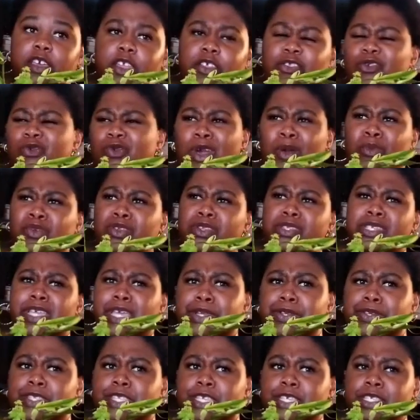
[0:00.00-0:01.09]
I don't know why I'm going to
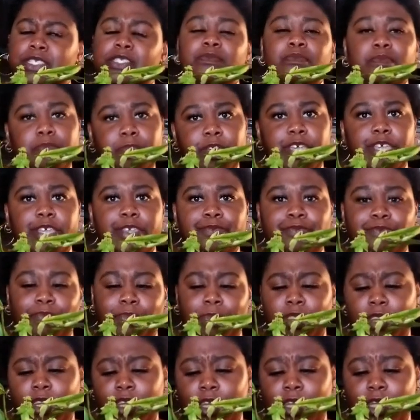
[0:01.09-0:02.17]
title this, but
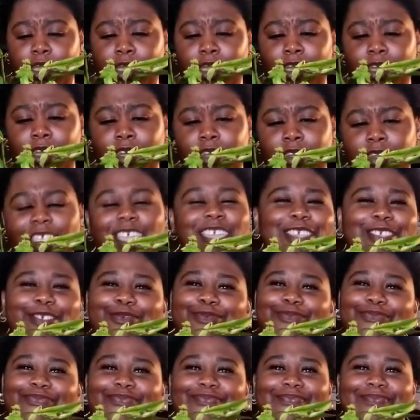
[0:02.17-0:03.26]
thank
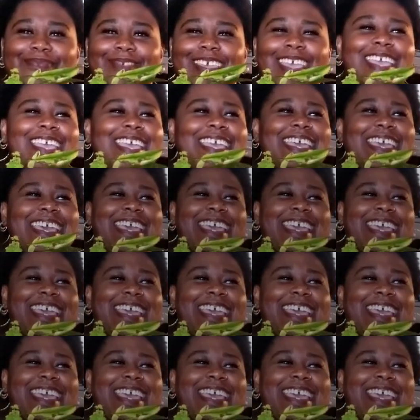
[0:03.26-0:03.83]
you.